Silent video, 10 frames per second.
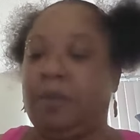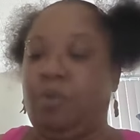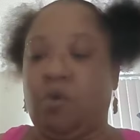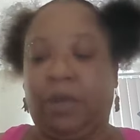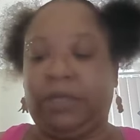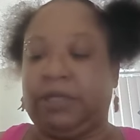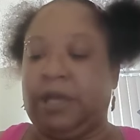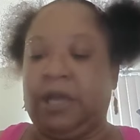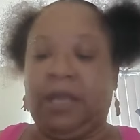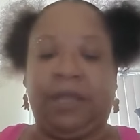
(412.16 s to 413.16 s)
on point.
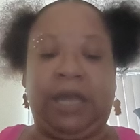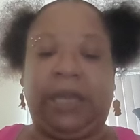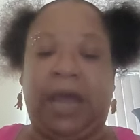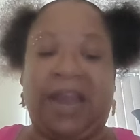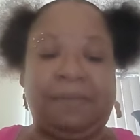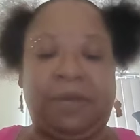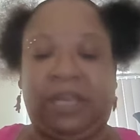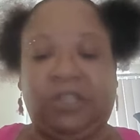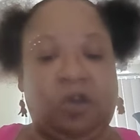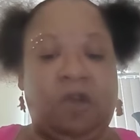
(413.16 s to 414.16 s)
The alignment
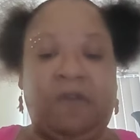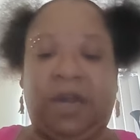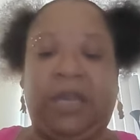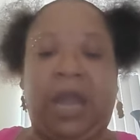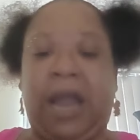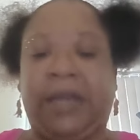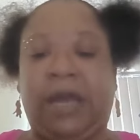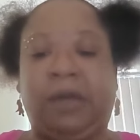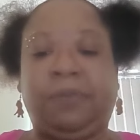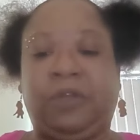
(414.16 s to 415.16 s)
is already lined
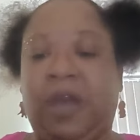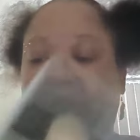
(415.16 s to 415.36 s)
up. You